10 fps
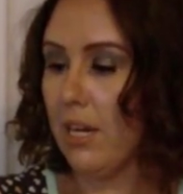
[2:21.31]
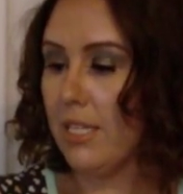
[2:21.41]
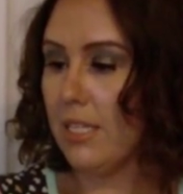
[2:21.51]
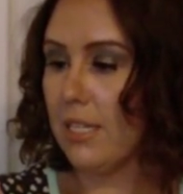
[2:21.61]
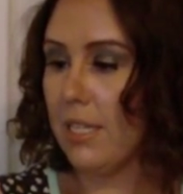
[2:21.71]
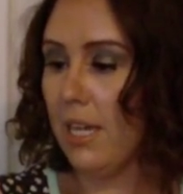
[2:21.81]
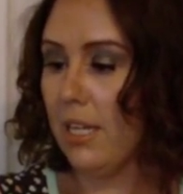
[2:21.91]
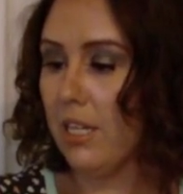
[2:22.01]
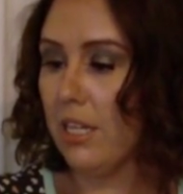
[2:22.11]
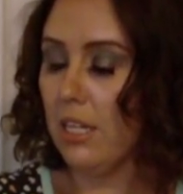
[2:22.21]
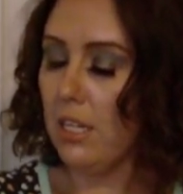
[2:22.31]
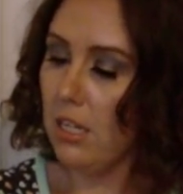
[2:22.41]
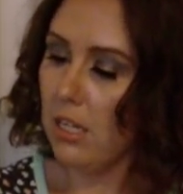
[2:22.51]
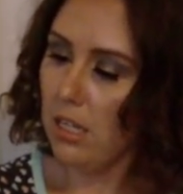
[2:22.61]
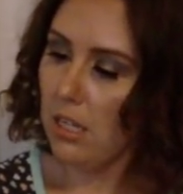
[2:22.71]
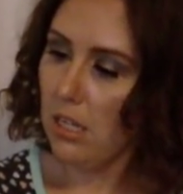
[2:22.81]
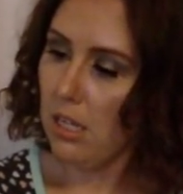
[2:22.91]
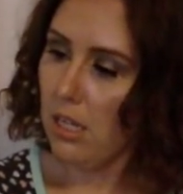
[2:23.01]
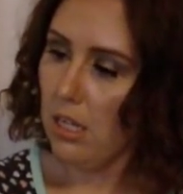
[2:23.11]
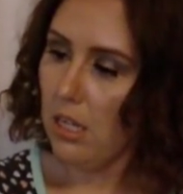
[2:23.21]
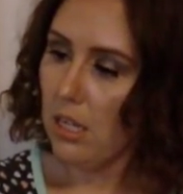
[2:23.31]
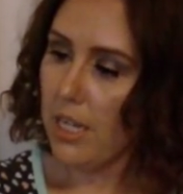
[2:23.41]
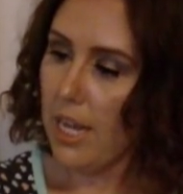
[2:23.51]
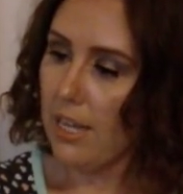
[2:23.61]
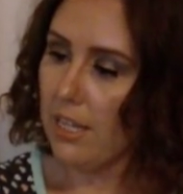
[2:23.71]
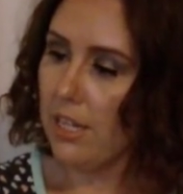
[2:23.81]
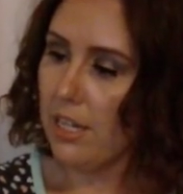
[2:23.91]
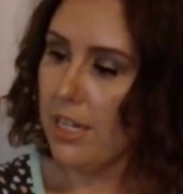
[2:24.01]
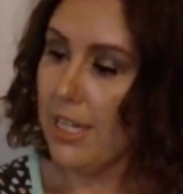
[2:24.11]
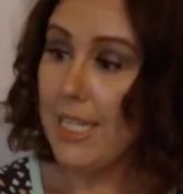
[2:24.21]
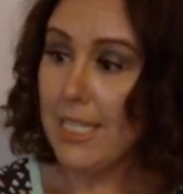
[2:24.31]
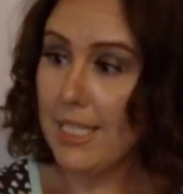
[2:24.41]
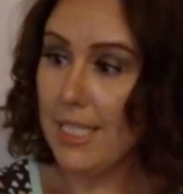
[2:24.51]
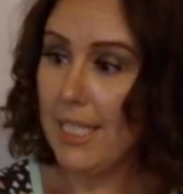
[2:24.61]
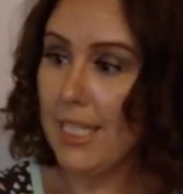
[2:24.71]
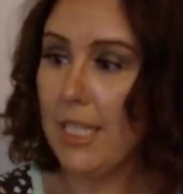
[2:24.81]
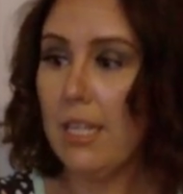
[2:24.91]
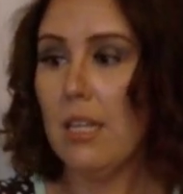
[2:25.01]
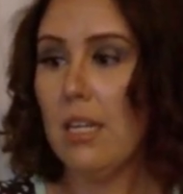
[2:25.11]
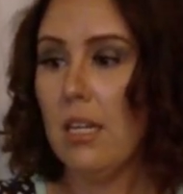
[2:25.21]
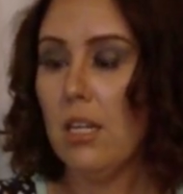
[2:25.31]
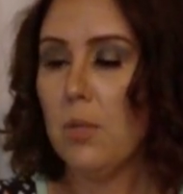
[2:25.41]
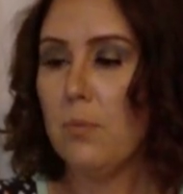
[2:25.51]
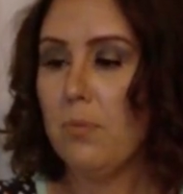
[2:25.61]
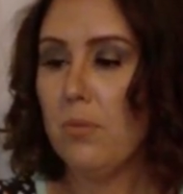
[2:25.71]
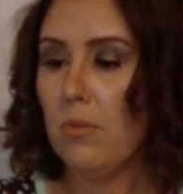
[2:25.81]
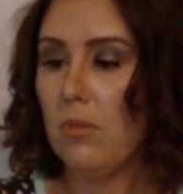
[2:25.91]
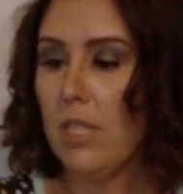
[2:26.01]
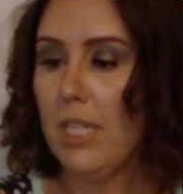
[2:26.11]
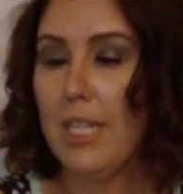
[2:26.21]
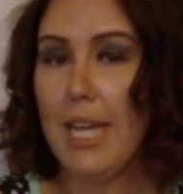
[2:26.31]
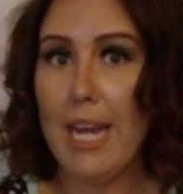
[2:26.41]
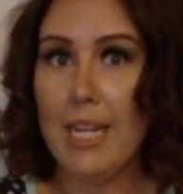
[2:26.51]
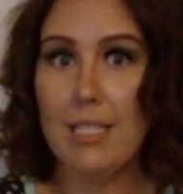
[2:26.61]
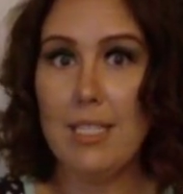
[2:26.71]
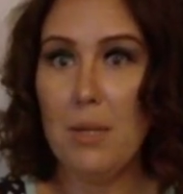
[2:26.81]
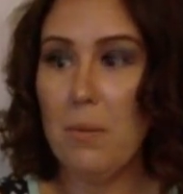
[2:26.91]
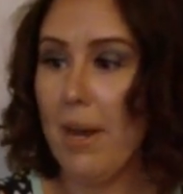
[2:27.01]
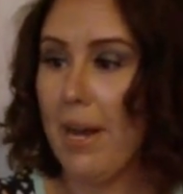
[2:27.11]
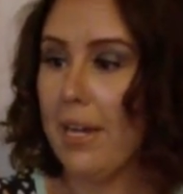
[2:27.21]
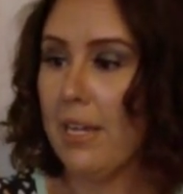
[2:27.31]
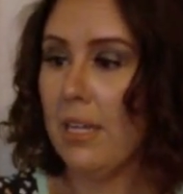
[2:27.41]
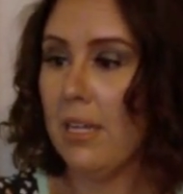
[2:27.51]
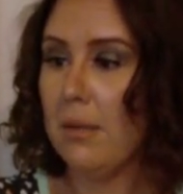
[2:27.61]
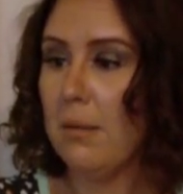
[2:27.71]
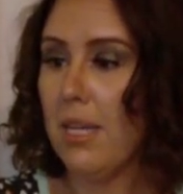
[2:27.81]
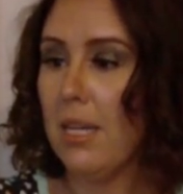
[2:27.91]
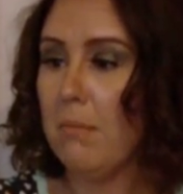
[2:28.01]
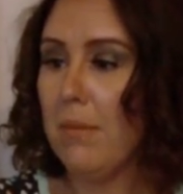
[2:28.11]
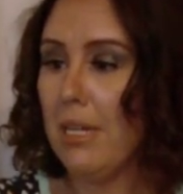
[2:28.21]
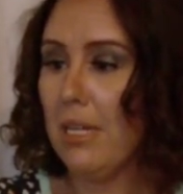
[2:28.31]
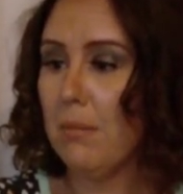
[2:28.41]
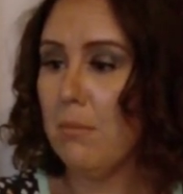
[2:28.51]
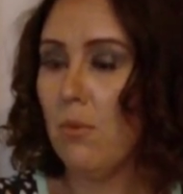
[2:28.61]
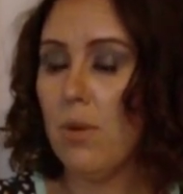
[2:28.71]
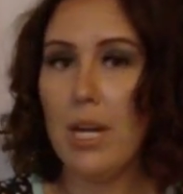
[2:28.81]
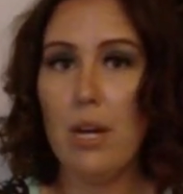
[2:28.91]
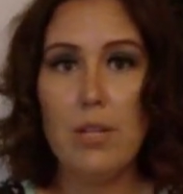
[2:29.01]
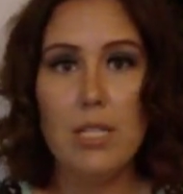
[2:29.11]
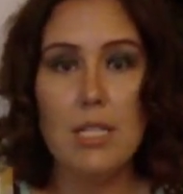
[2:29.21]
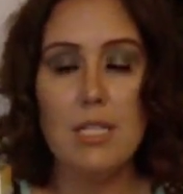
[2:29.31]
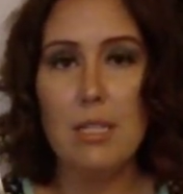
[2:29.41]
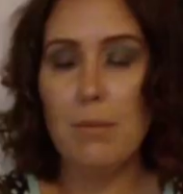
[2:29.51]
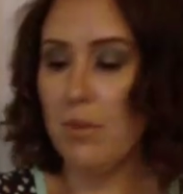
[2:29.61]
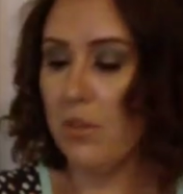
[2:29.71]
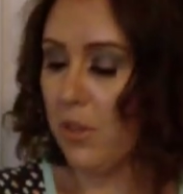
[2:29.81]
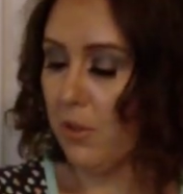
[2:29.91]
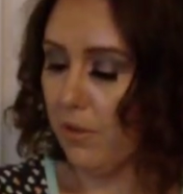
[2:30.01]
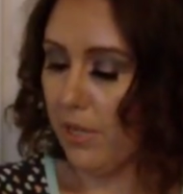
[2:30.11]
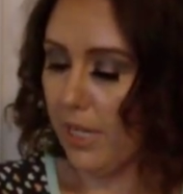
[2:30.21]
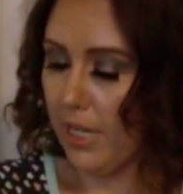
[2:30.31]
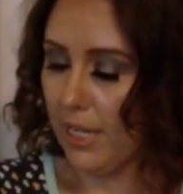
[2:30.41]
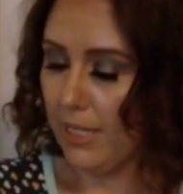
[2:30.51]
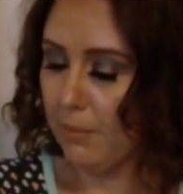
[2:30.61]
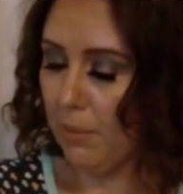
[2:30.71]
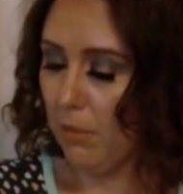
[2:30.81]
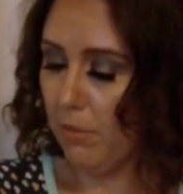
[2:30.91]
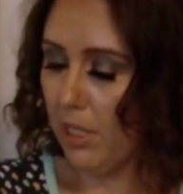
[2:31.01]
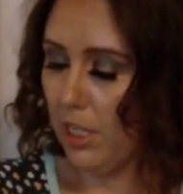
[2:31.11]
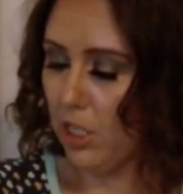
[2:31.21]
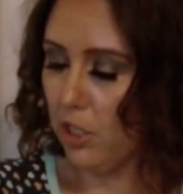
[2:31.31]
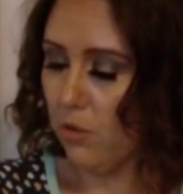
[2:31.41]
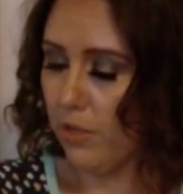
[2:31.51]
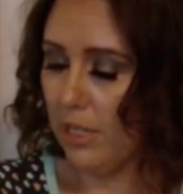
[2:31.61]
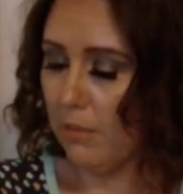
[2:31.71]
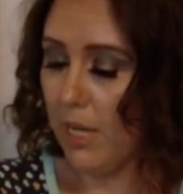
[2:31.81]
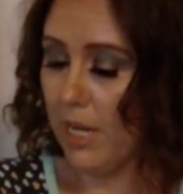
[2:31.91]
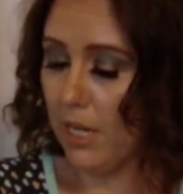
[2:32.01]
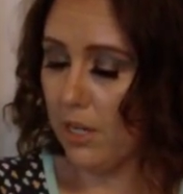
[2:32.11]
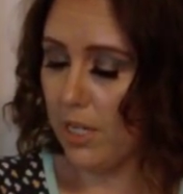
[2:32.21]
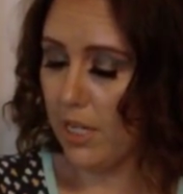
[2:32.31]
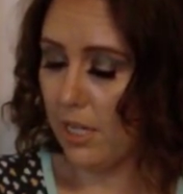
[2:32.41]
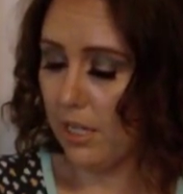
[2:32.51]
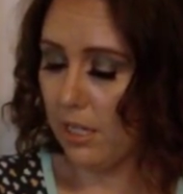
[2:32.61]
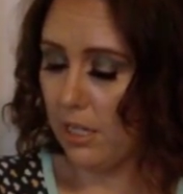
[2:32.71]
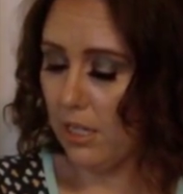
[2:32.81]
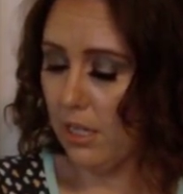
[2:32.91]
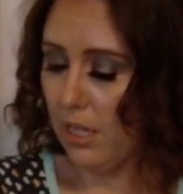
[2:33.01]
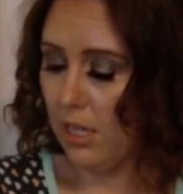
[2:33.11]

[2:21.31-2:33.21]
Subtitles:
It's the color Cutler Easy. E-A-Z-Y, and medium brown. This is number 3. It's permanent cream hair color.